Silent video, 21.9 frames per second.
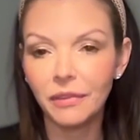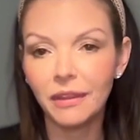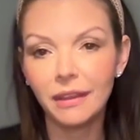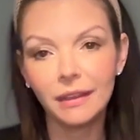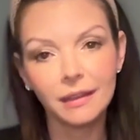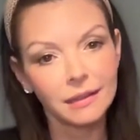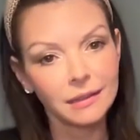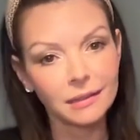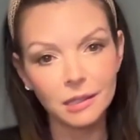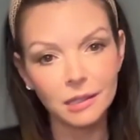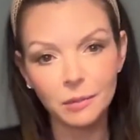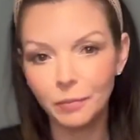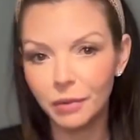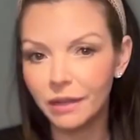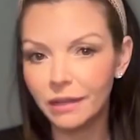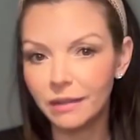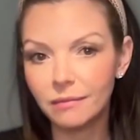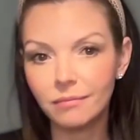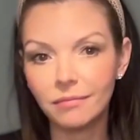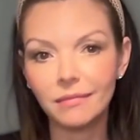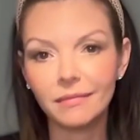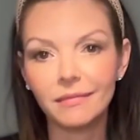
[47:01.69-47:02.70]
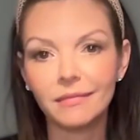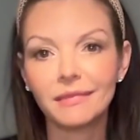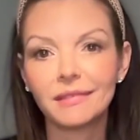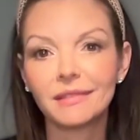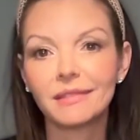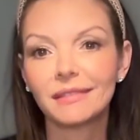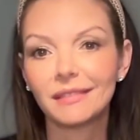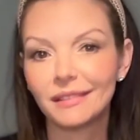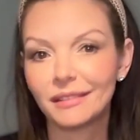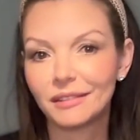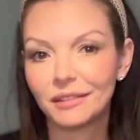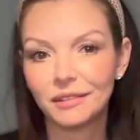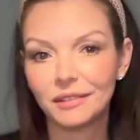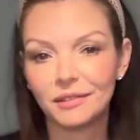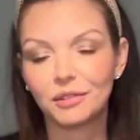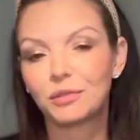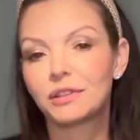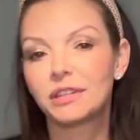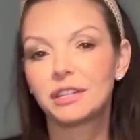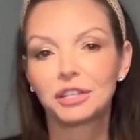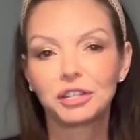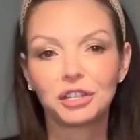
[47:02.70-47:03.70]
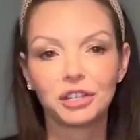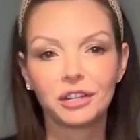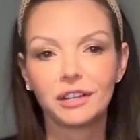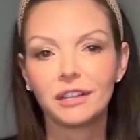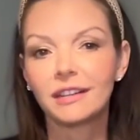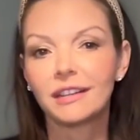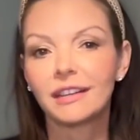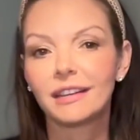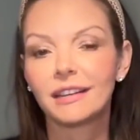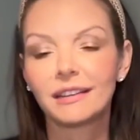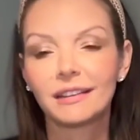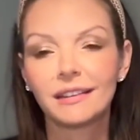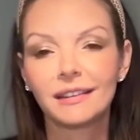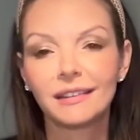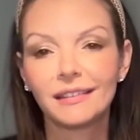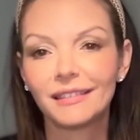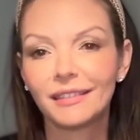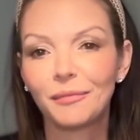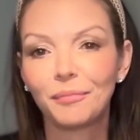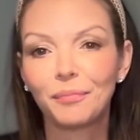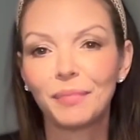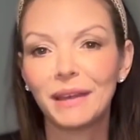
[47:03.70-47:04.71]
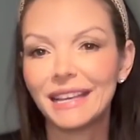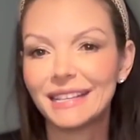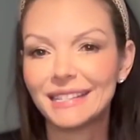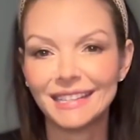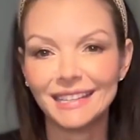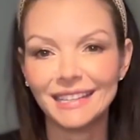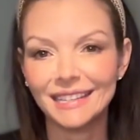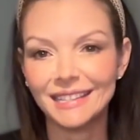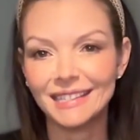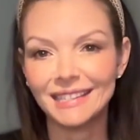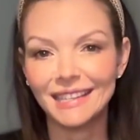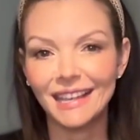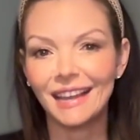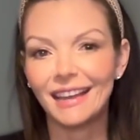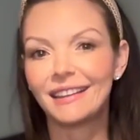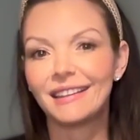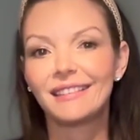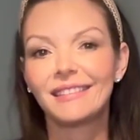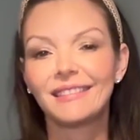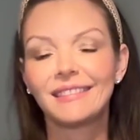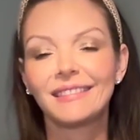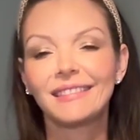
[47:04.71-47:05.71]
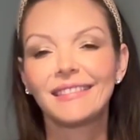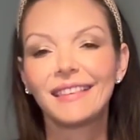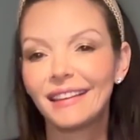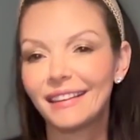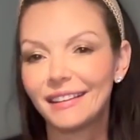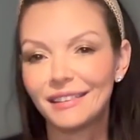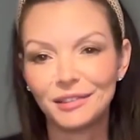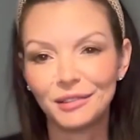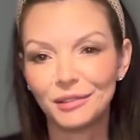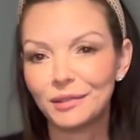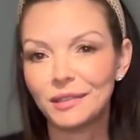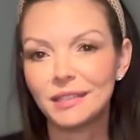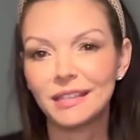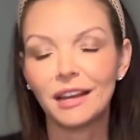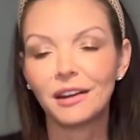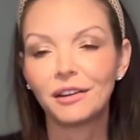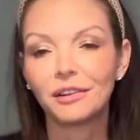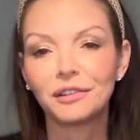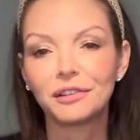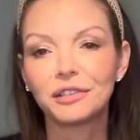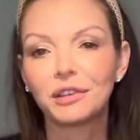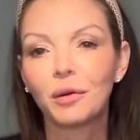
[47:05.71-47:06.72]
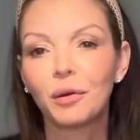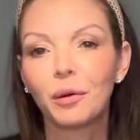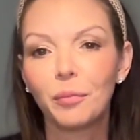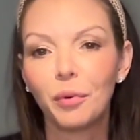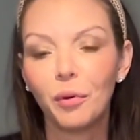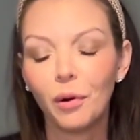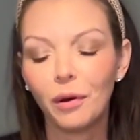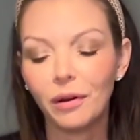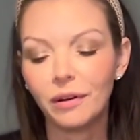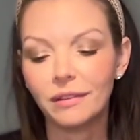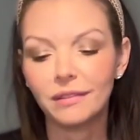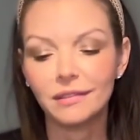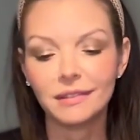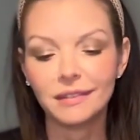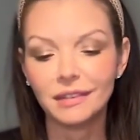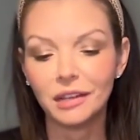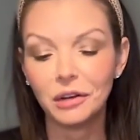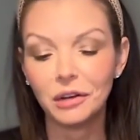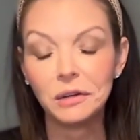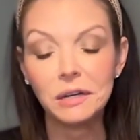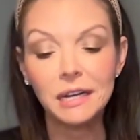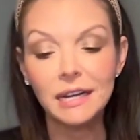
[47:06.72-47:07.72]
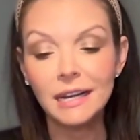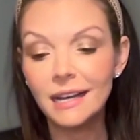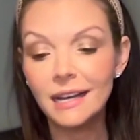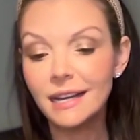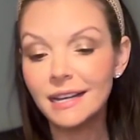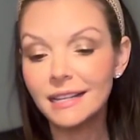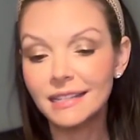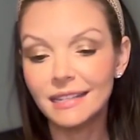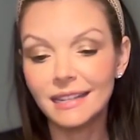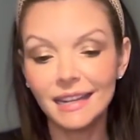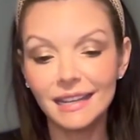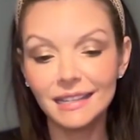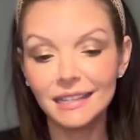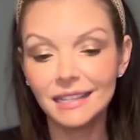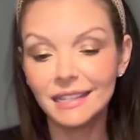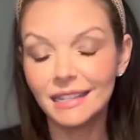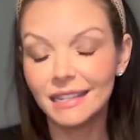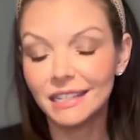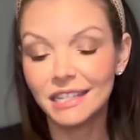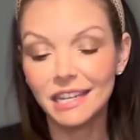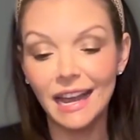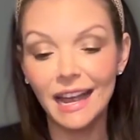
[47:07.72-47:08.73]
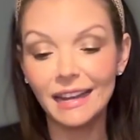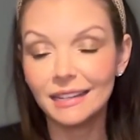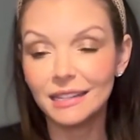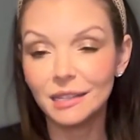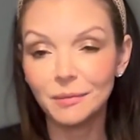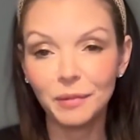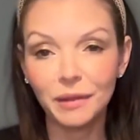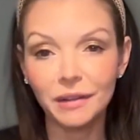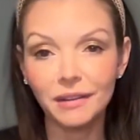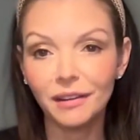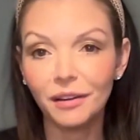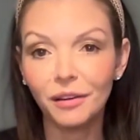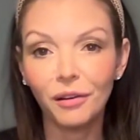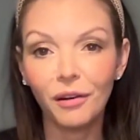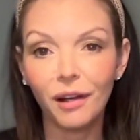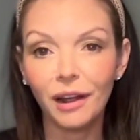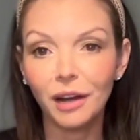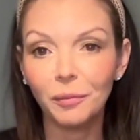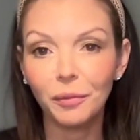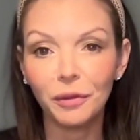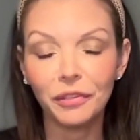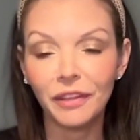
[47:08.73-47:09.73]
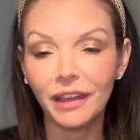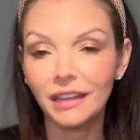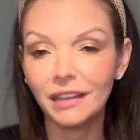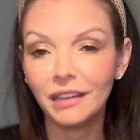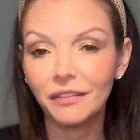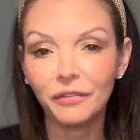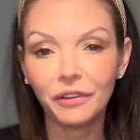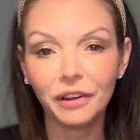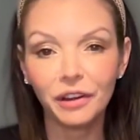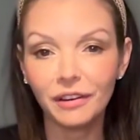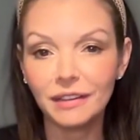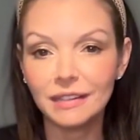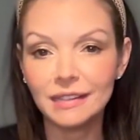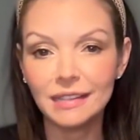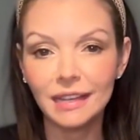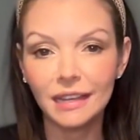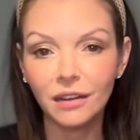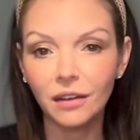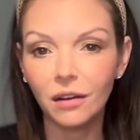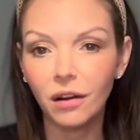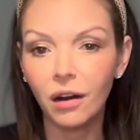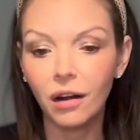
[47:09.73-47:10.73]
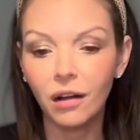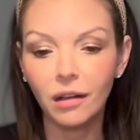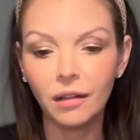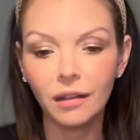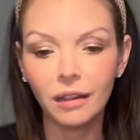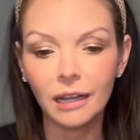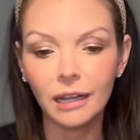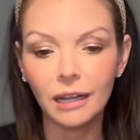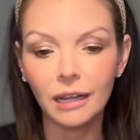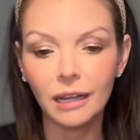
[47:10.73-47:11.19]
things, but there's tradition and the basics that, as you said, are so important. So today's chat has been incredible. Thank you for your insight, Karl.